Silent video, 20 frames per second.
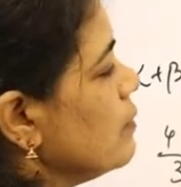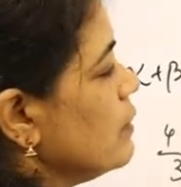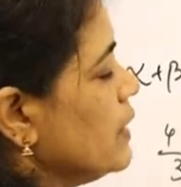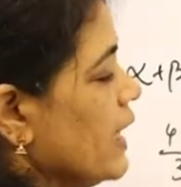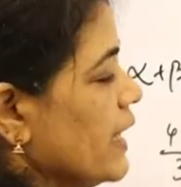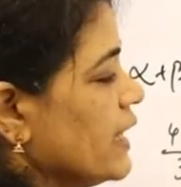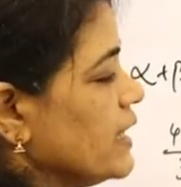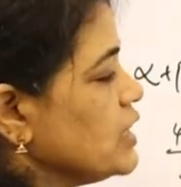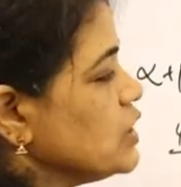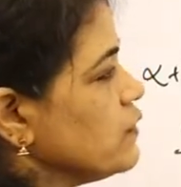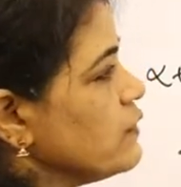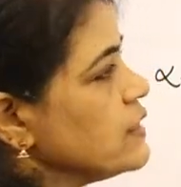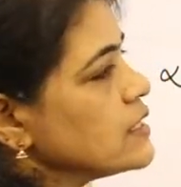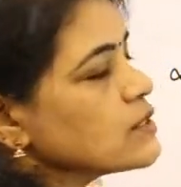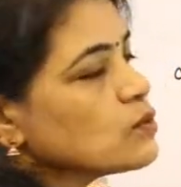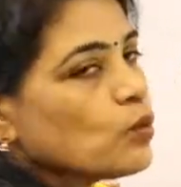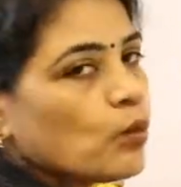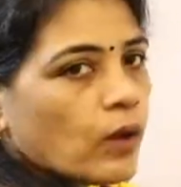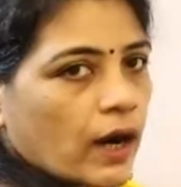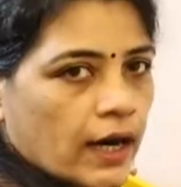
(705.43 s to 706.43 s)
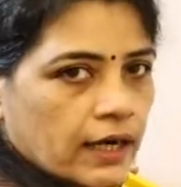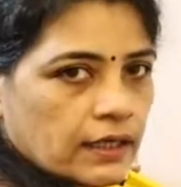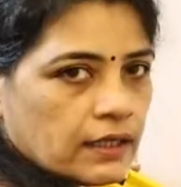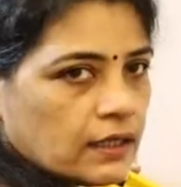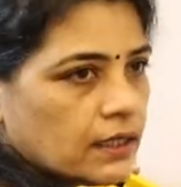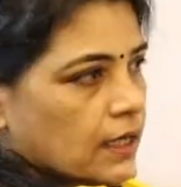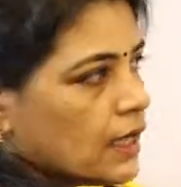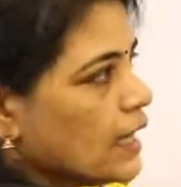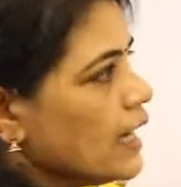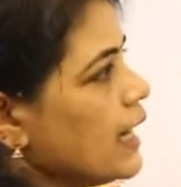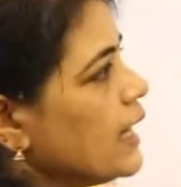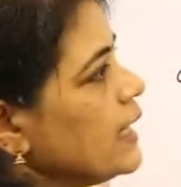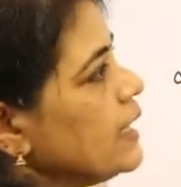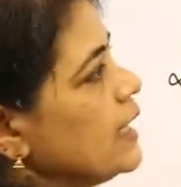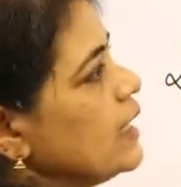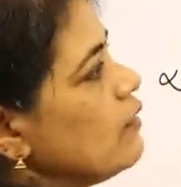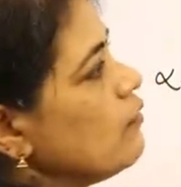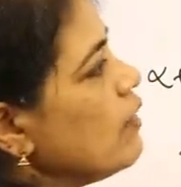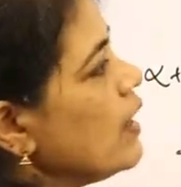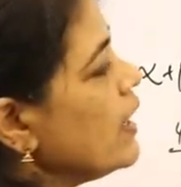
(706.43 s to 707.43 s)
negative is 1
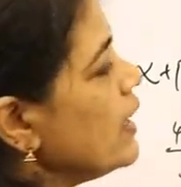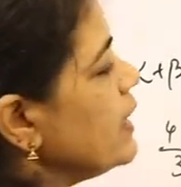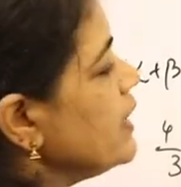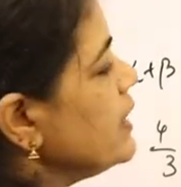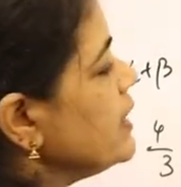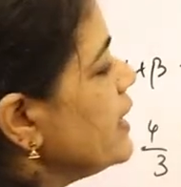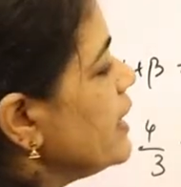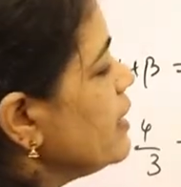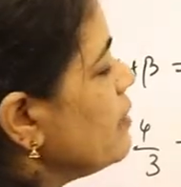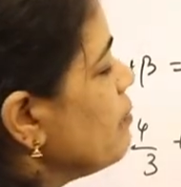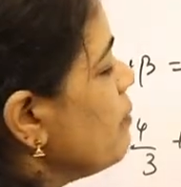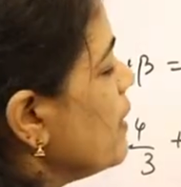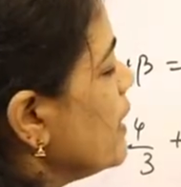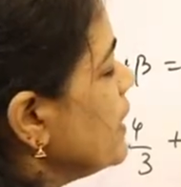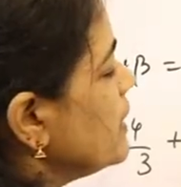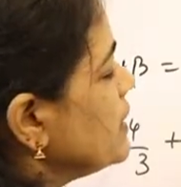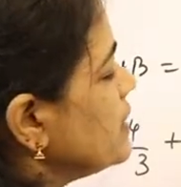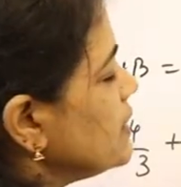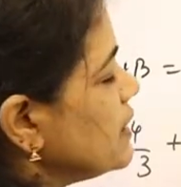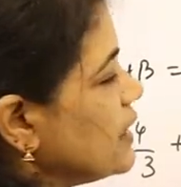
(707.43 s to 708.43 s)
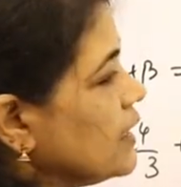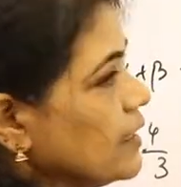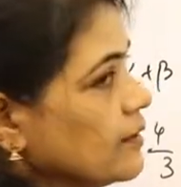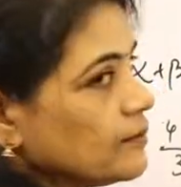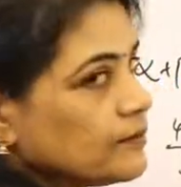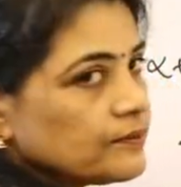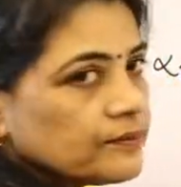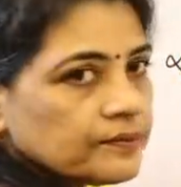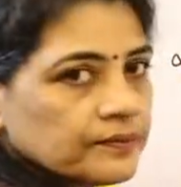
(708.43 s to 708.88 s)
divided by 3.